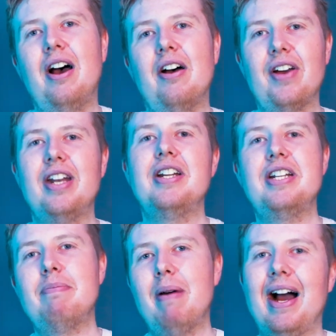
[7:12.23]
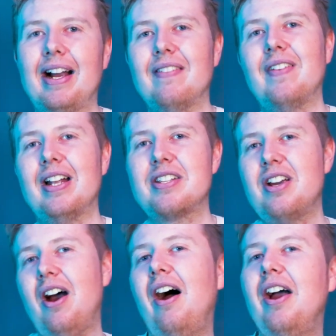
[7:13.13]
of energy back, and that's
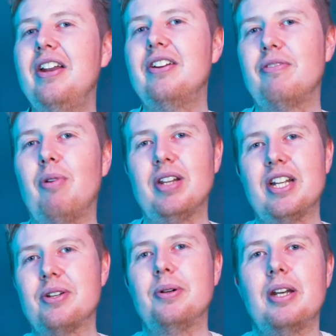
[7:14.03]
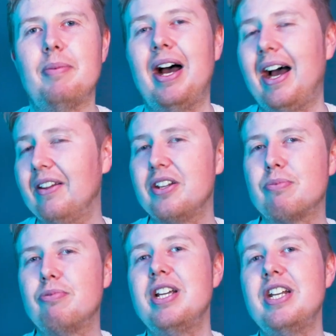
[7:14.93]
kind of what they're talking about, how
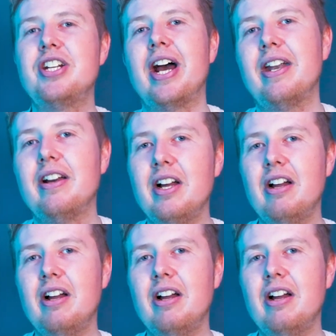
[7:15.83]
this regen